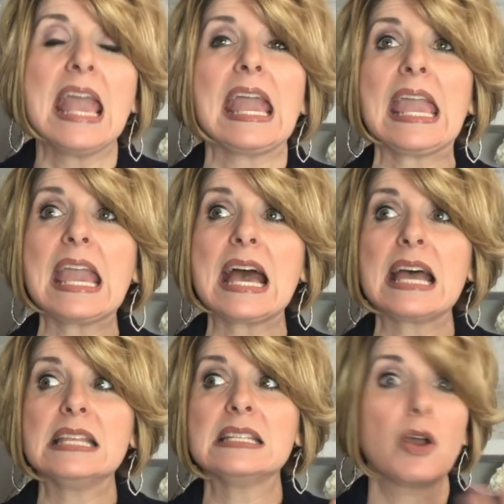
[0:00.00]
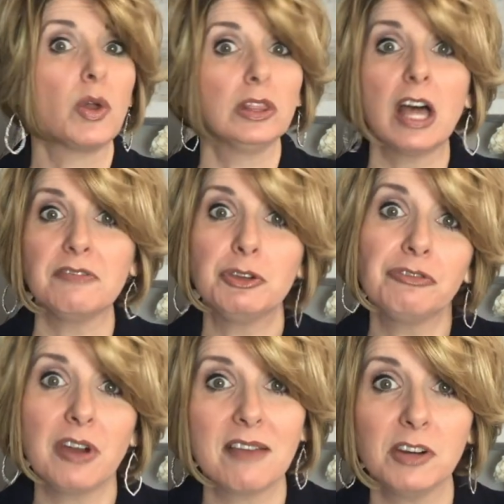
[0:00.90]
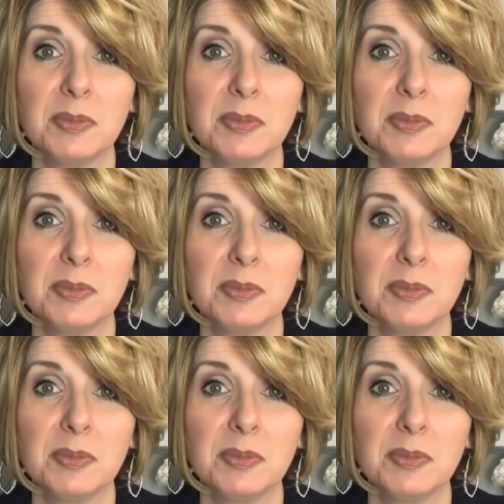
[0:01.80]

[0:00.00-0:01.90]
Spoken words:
and love you forever